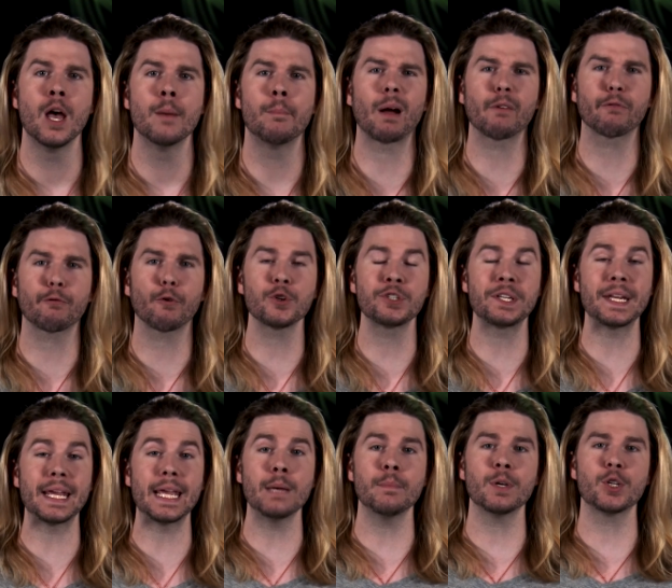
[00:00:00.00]
by
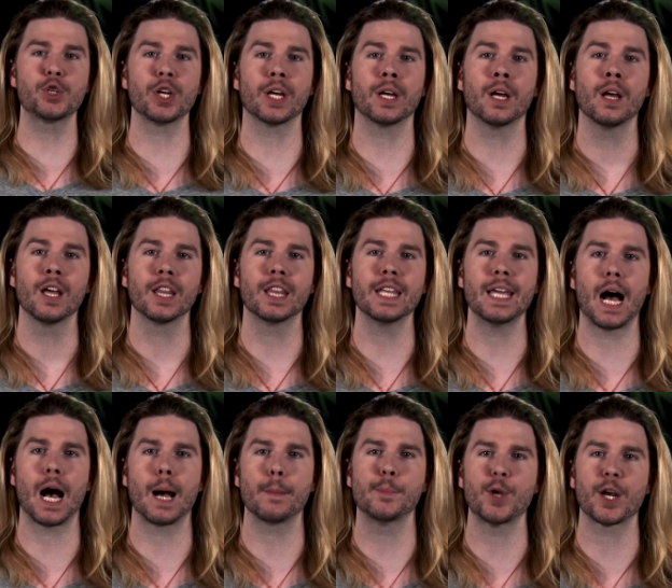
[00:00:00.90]
first imaging the
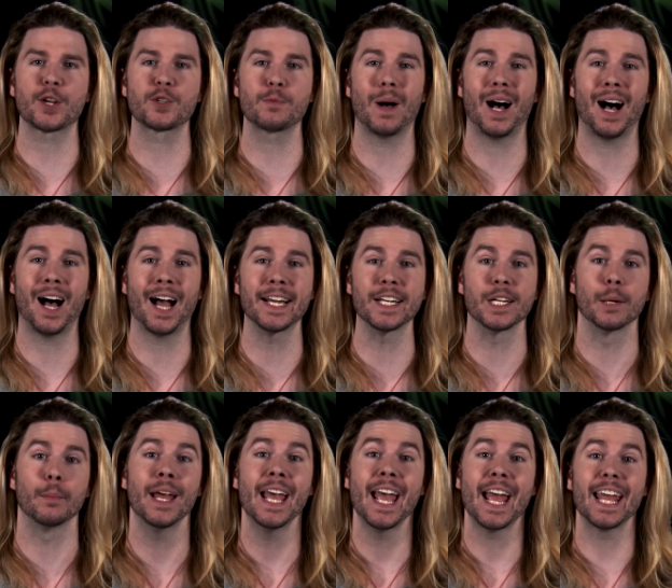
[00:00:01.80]
objects behind
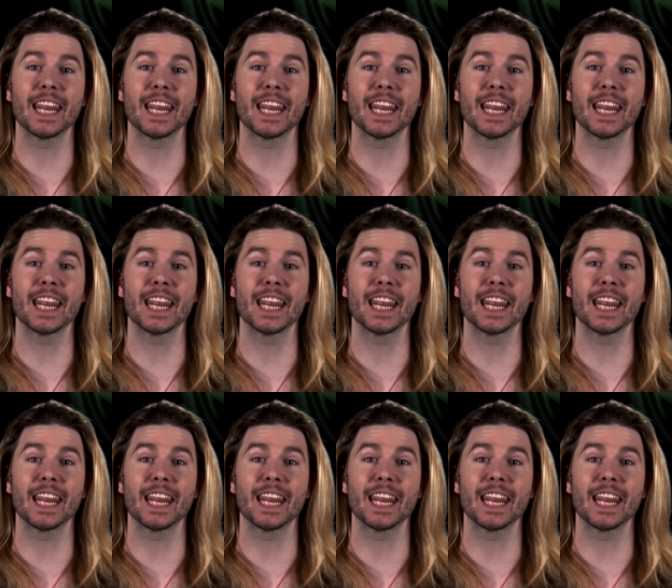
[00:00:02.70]
him,